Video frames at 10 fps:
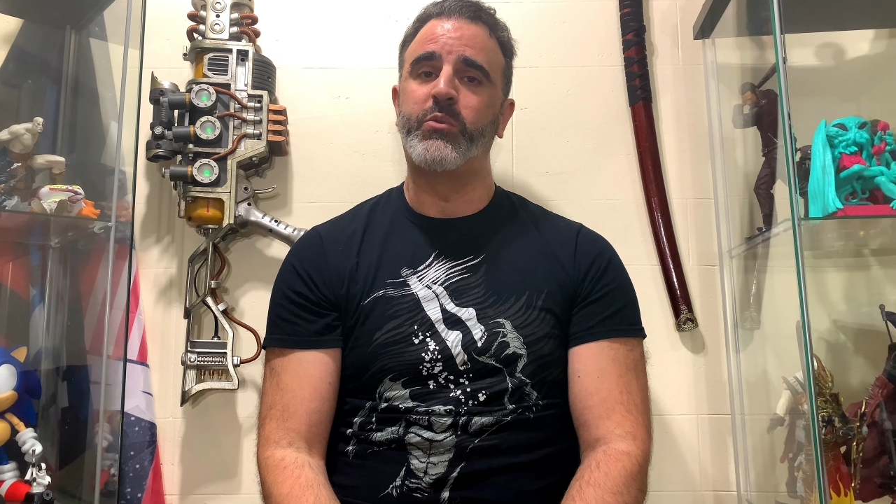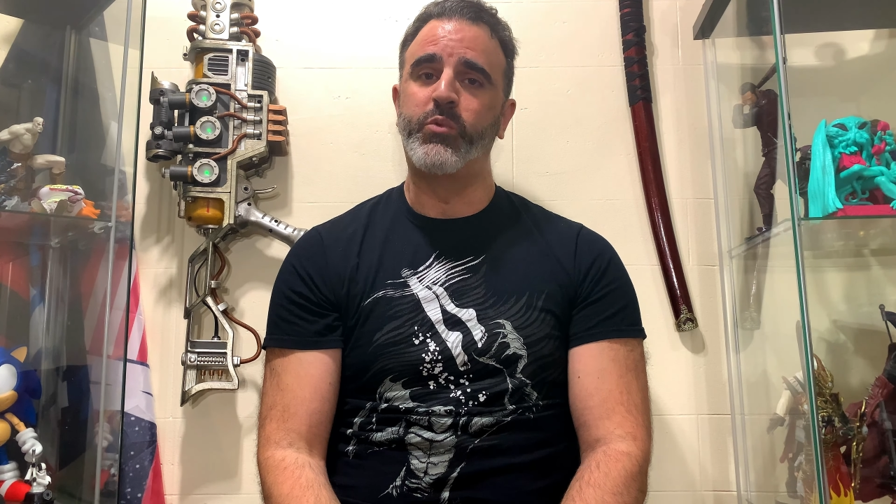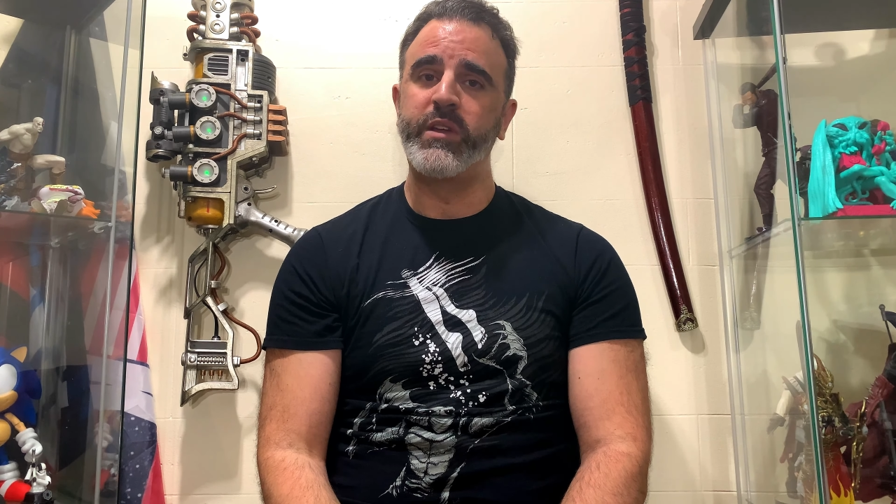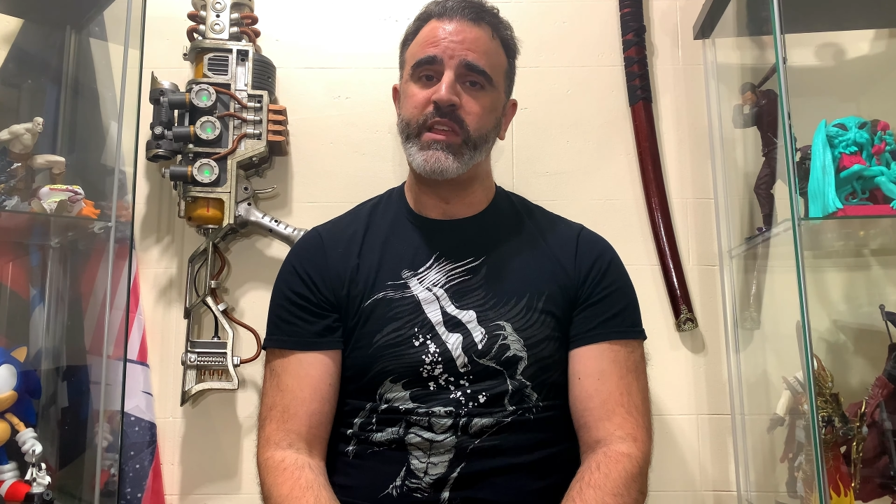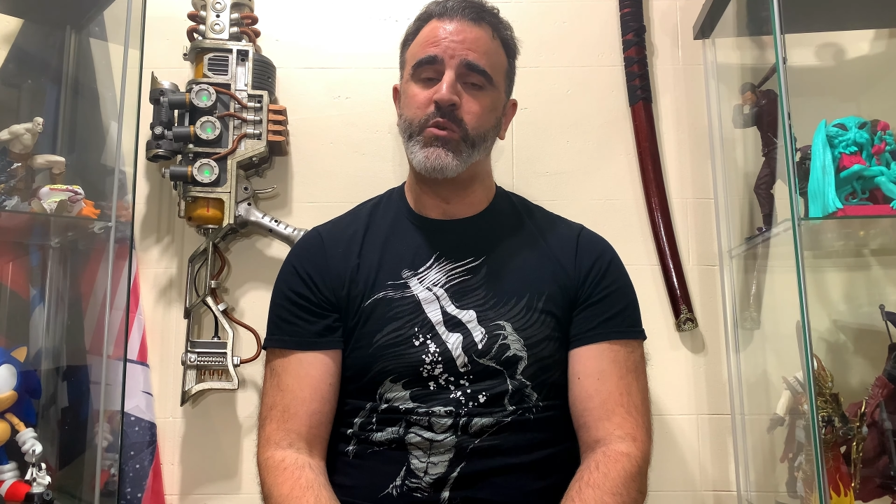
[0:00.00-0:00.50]

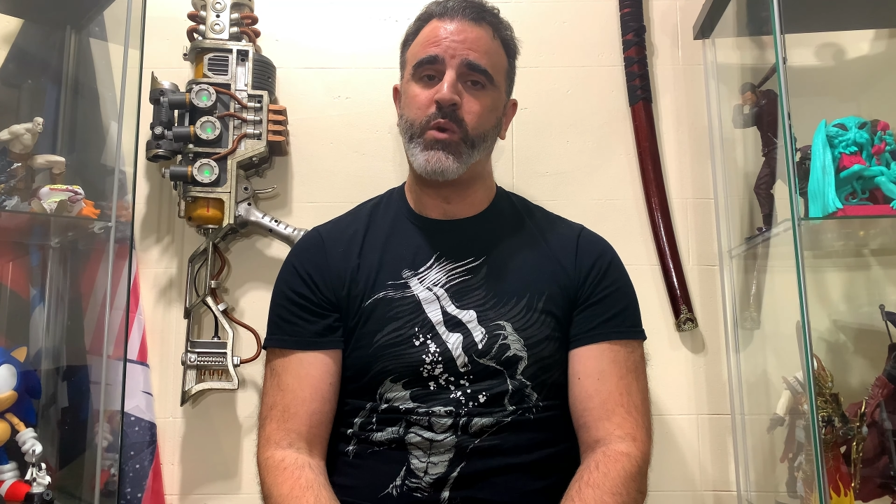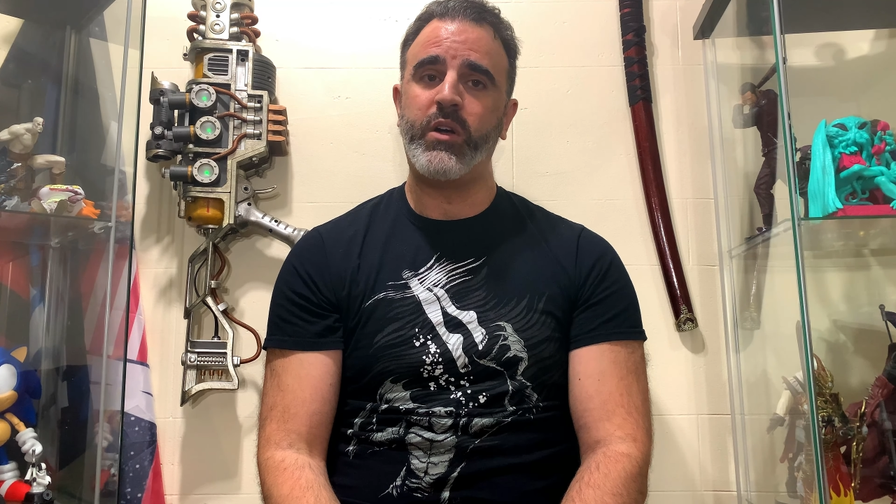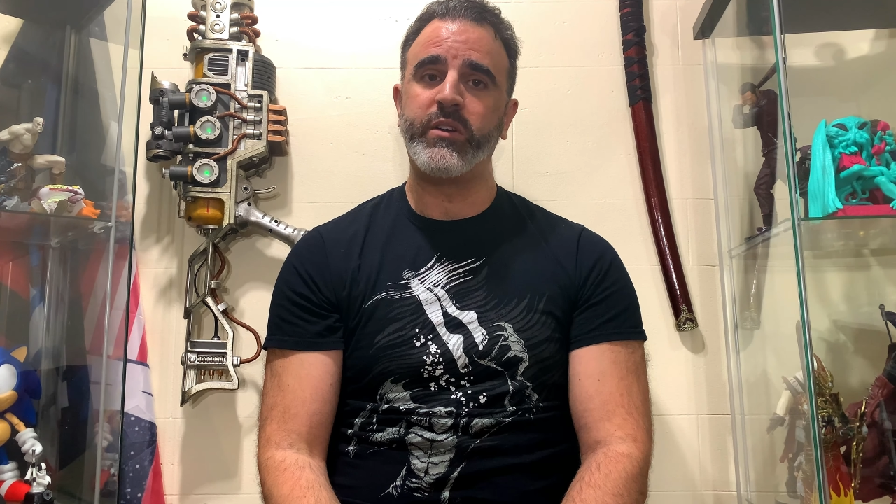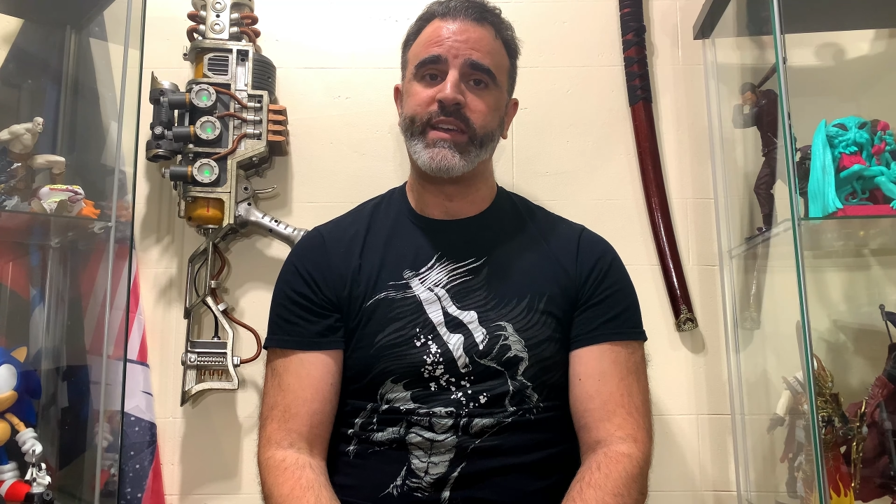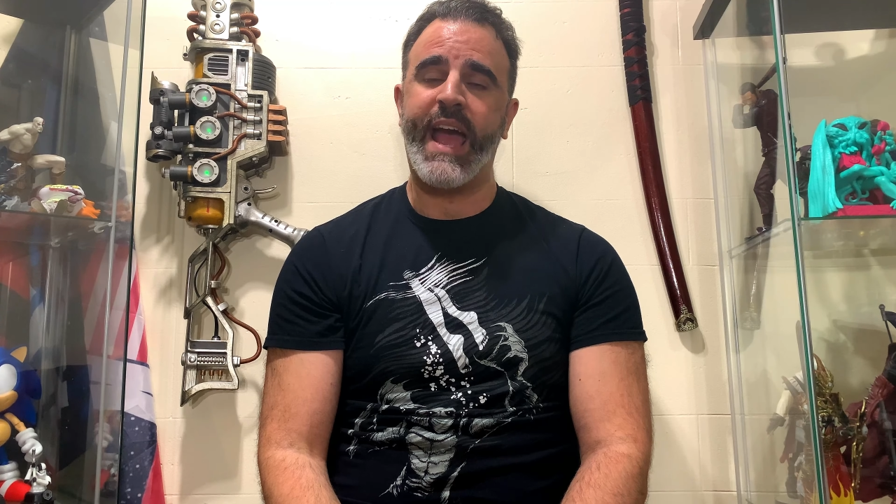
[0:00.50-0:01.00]
really
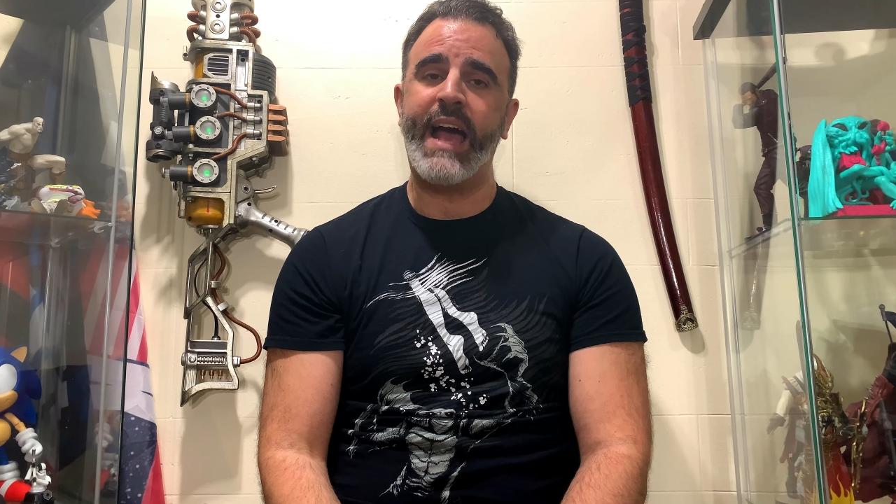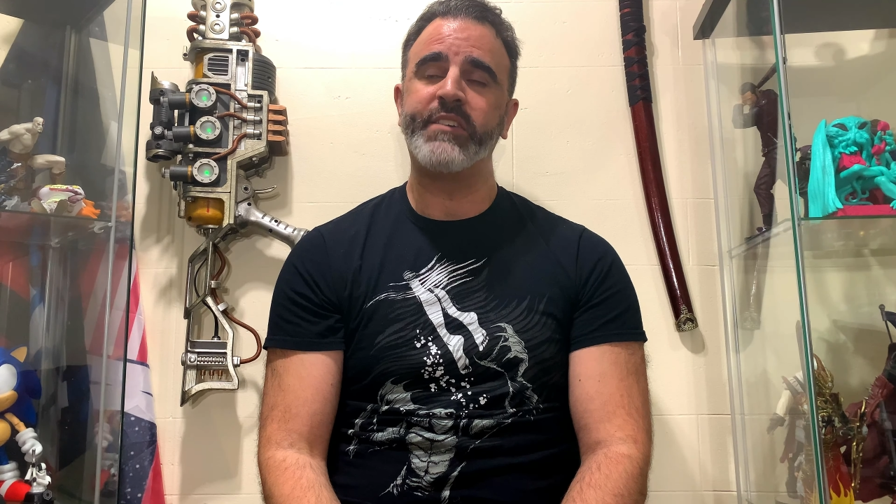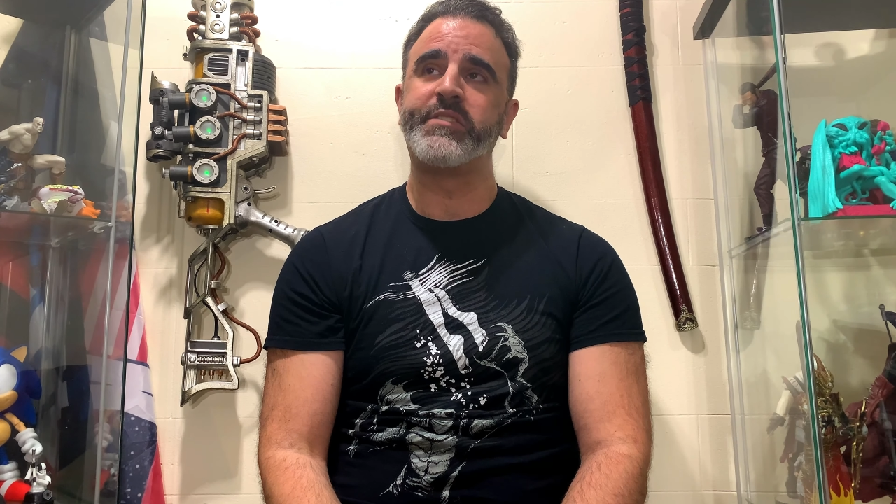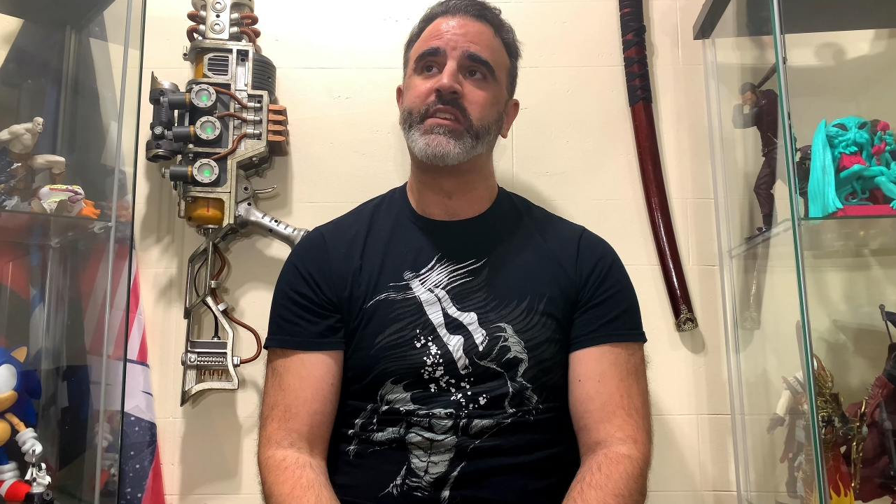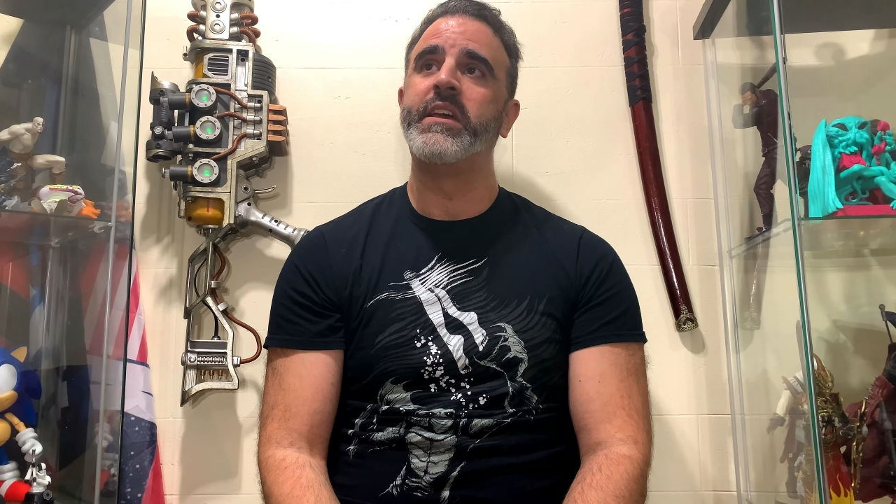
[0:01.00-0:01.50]
well
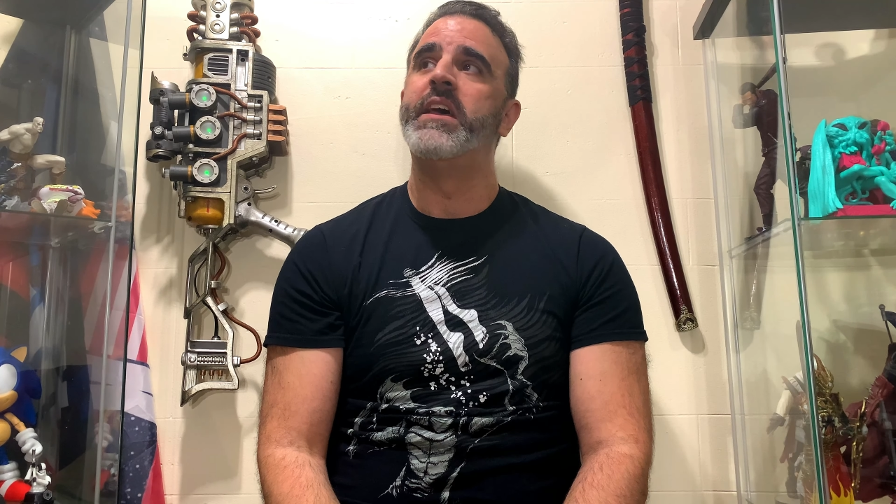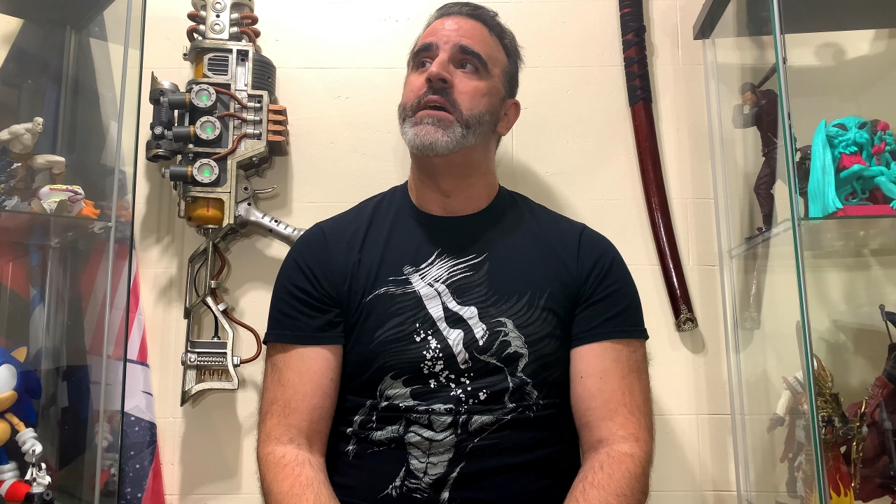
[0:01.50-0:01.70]
cast.